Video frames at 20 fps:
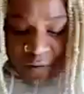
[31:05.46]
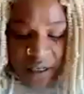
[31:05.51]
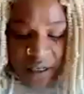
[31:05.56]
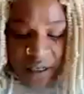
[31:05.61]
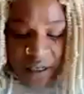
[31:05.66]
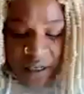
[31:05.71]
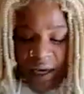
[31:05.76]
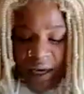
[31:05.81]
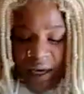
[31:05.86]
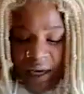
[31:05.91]
to
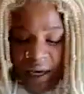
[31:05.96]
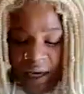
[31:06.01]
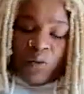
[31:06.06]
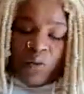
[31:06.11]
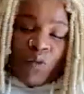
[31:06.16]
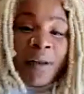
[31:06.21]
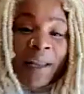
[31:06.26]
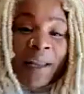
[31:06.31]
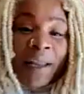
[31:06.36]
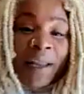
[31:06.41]
like
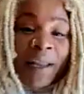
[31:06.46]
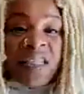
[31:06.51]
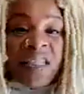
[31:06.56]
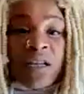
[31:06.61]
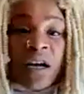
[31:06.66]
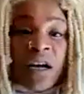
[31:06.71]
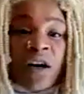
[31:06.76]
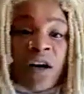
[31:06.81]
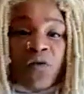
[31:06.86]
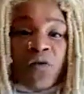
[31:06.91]
women like
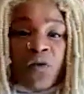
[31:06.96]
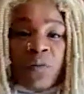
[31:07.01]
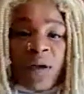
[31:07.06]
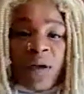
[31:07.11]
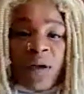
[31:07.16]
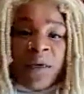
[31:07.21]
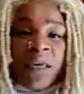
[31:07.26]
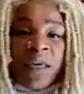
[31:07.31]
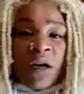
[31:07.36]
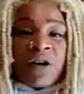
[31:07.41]
myself, or
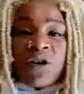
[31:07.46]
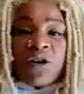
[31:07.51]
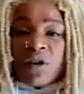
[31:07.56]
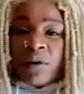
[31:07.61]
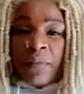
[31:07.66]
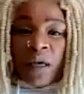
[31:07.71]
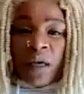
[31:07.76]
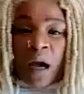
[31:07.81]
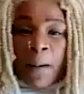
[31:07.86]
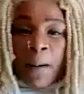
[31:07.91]
maybe younger than
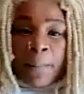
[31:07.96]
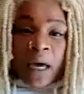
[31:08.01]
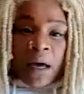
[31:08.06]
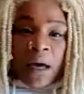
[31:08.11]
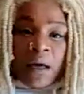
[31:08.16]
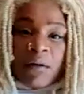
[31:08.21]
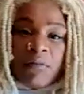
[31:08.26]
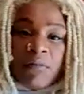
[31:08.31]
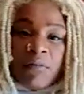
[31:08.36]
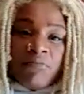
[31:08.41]
me coming up?